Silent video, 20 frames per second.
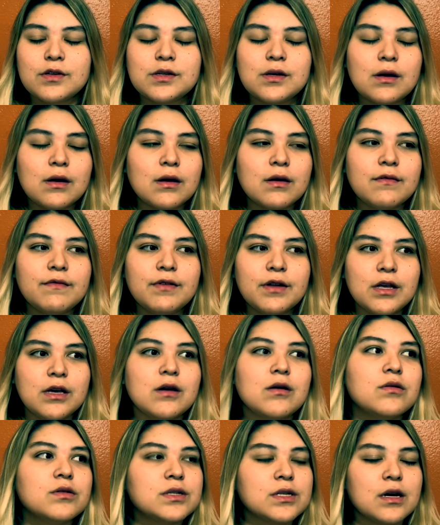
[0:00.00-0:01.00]

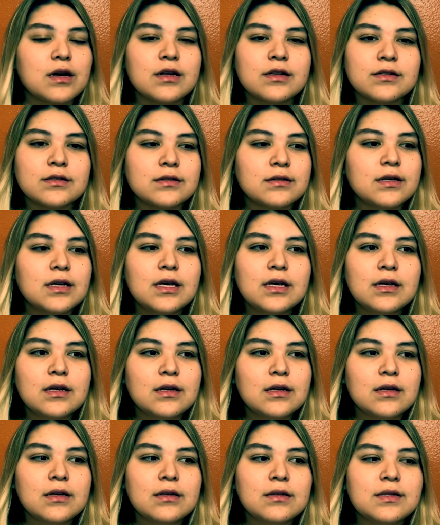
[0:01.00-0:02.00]
videos on
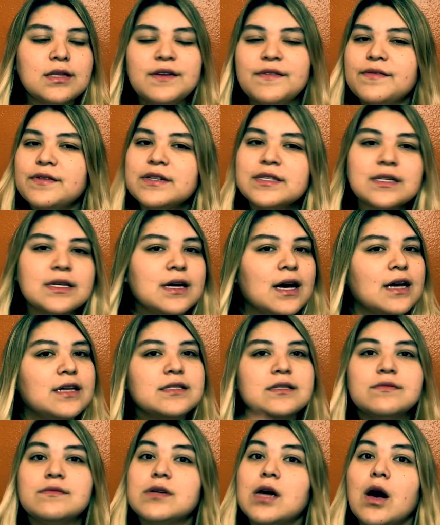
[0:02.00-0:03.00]
different
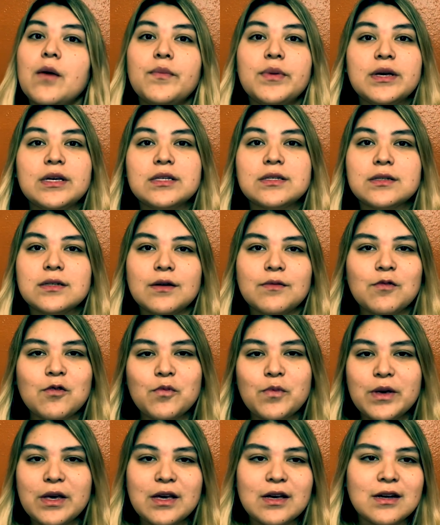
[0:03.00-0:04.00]
kinds of topics. There will
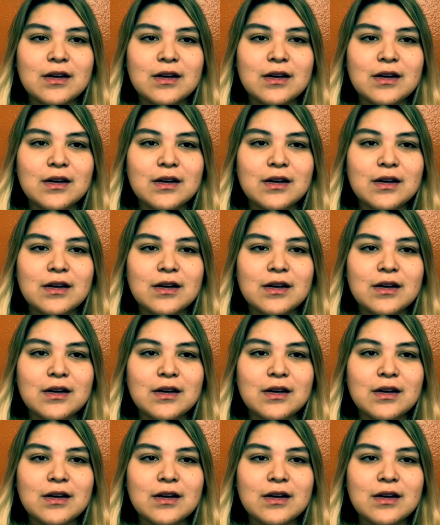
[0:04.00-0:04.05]
be